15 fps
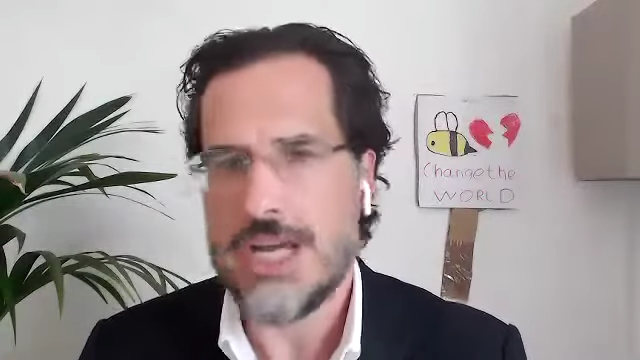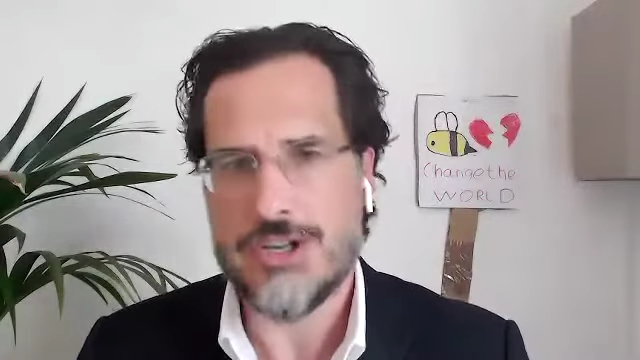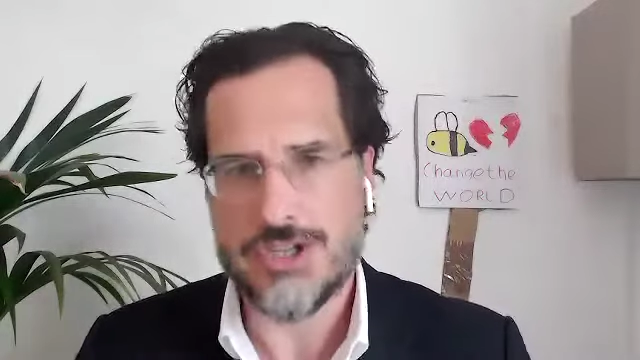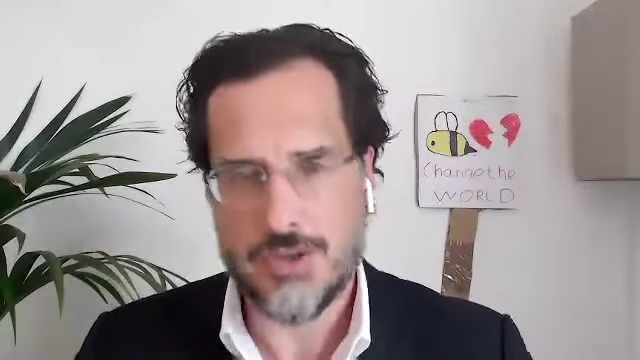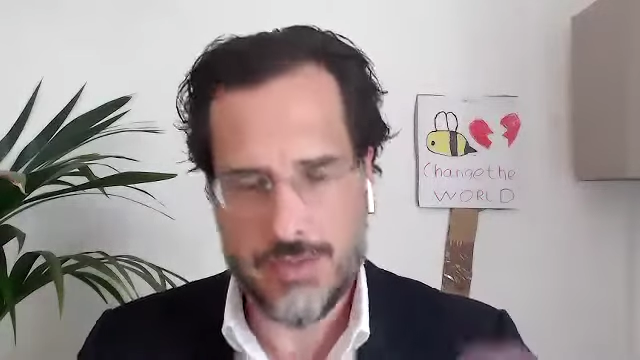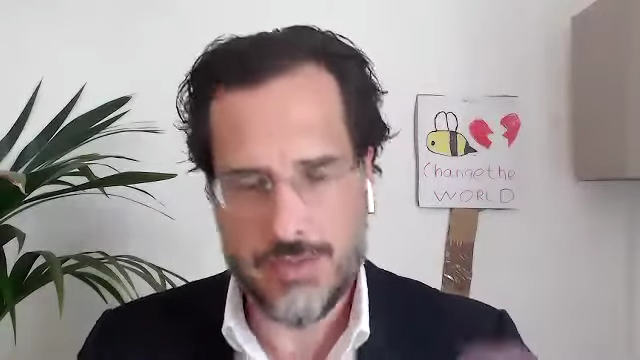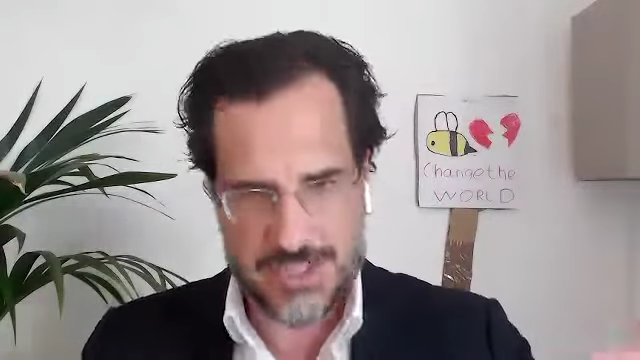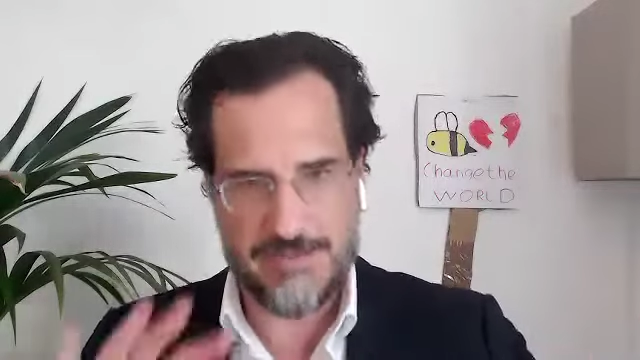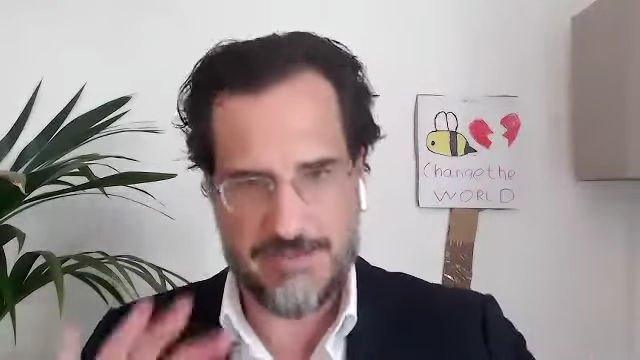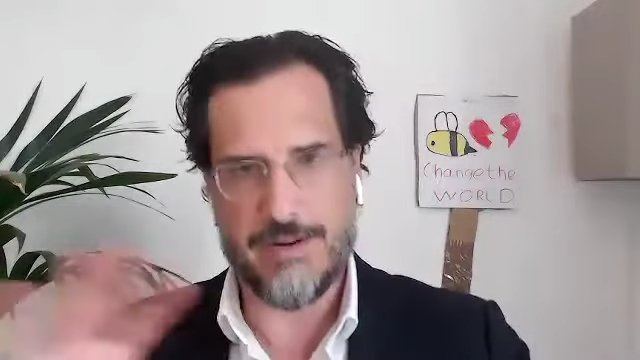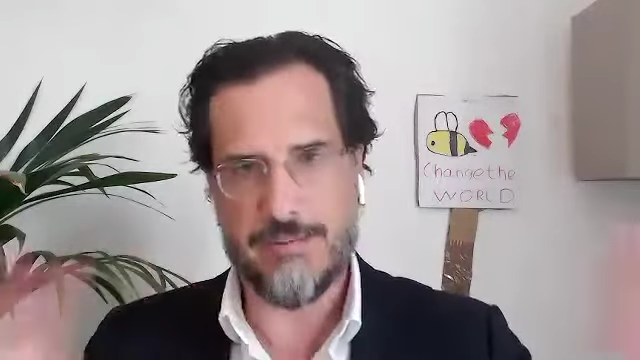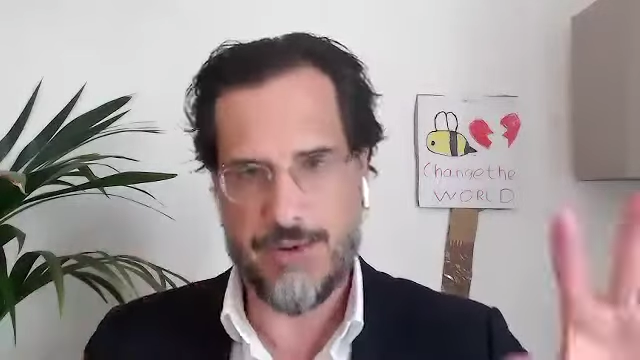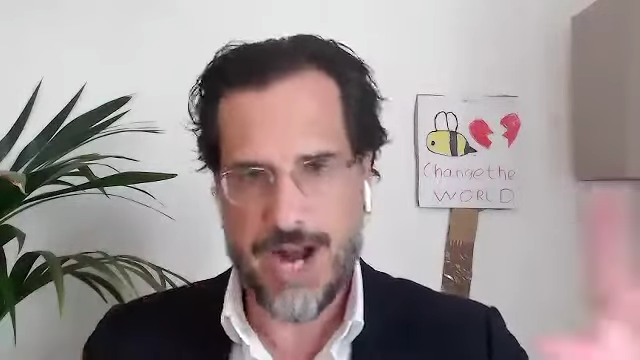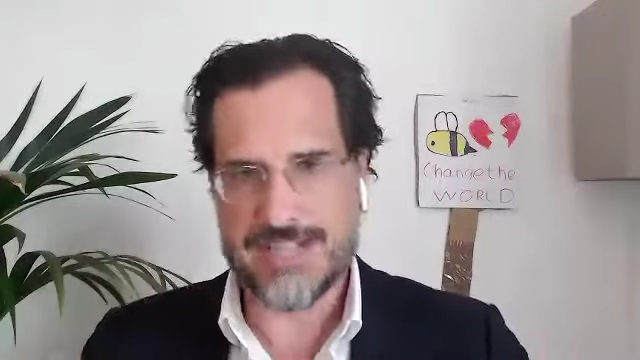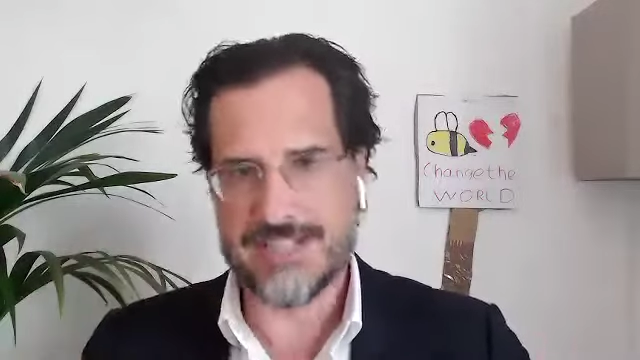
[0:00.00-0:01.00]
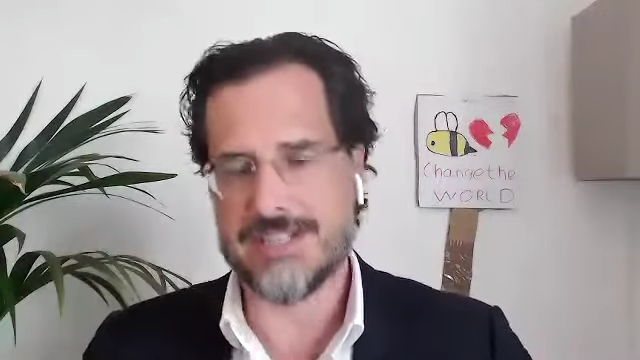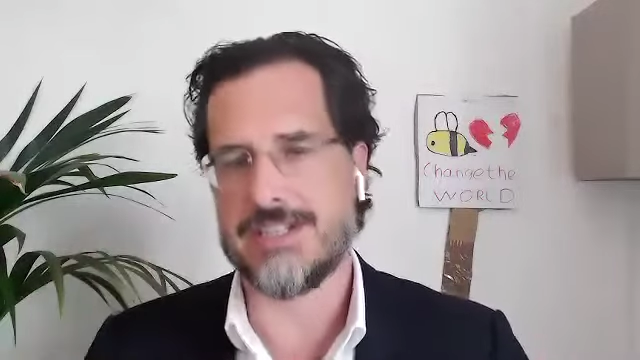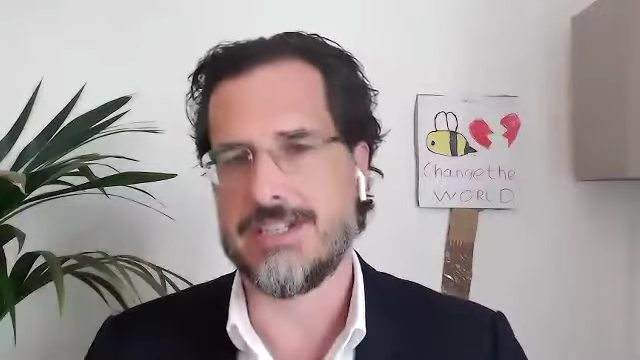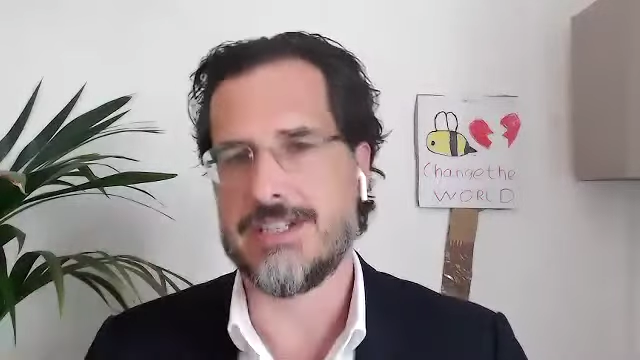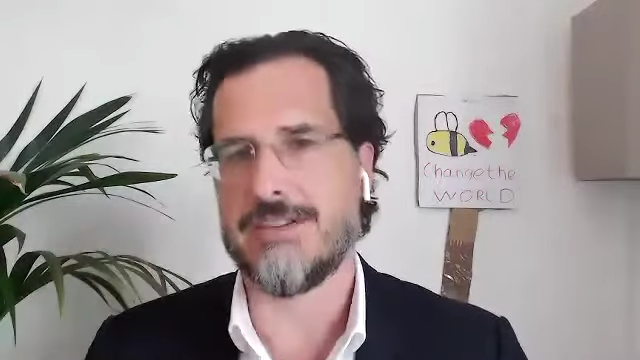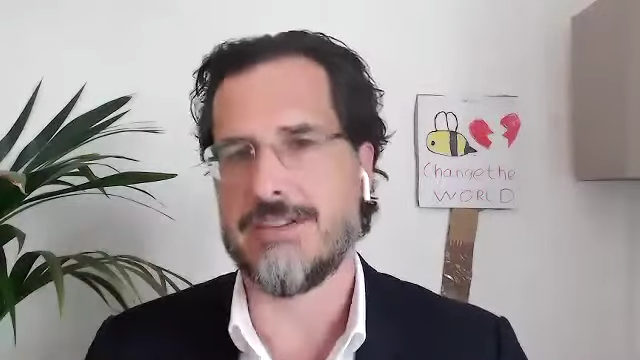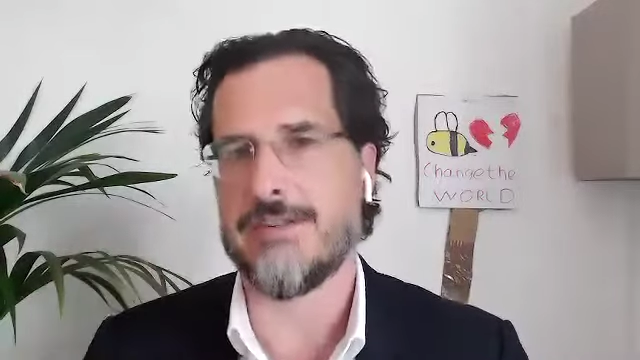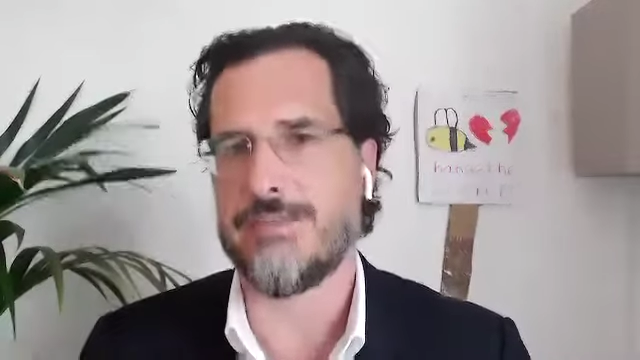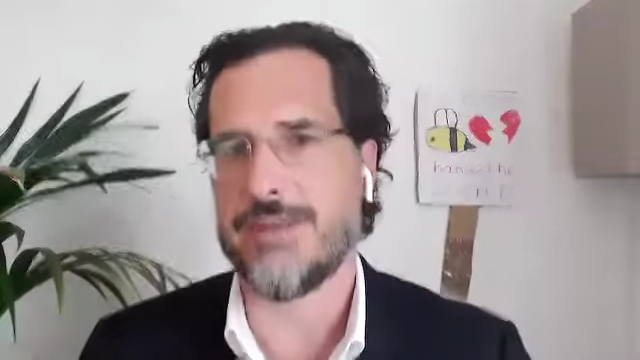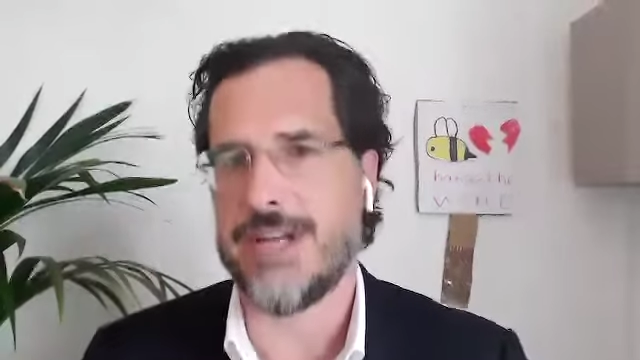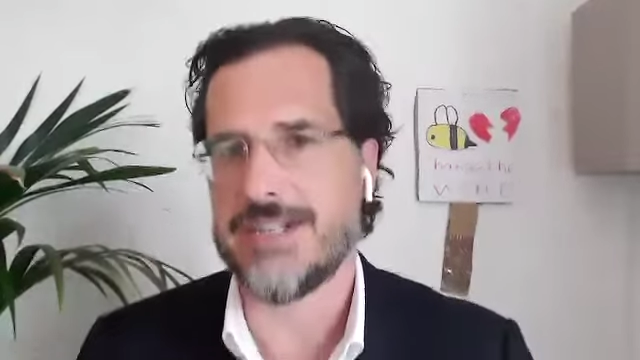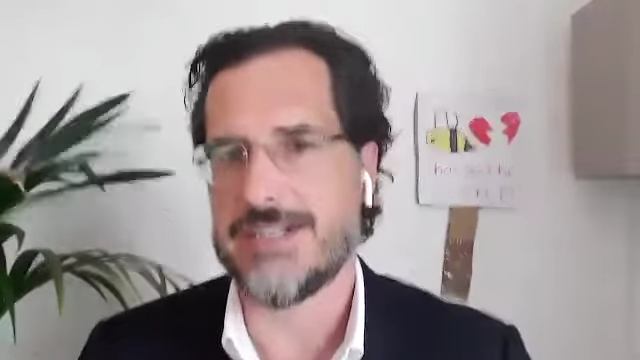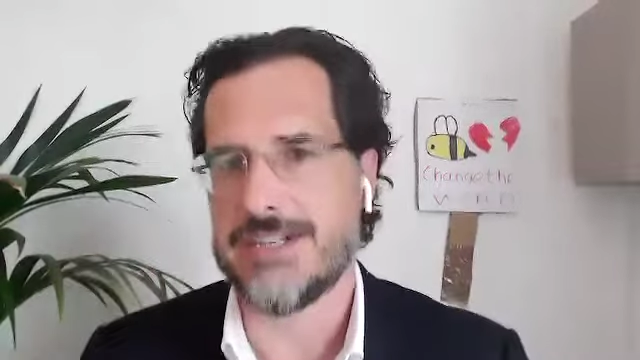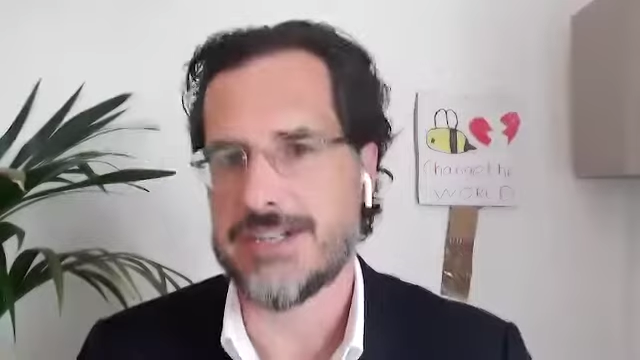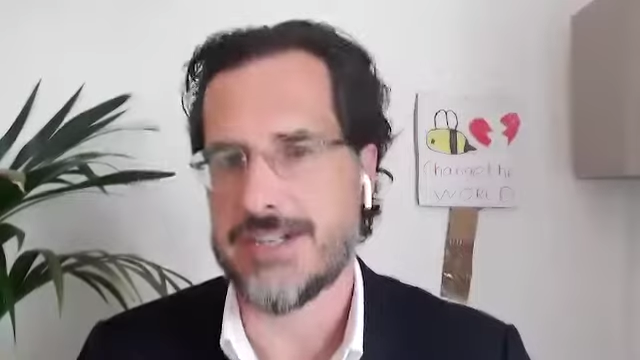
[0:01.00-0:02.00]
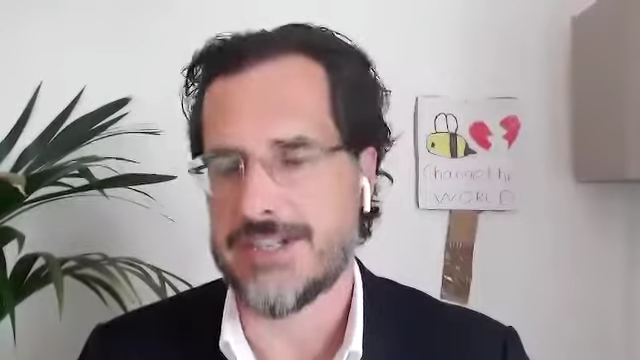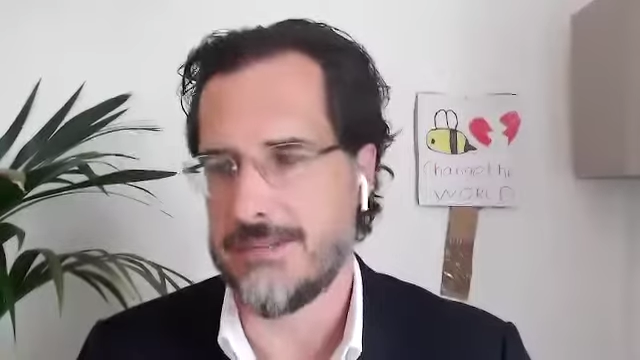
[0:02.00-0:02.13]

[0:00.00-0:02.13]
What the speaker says: So it was different practice in different places because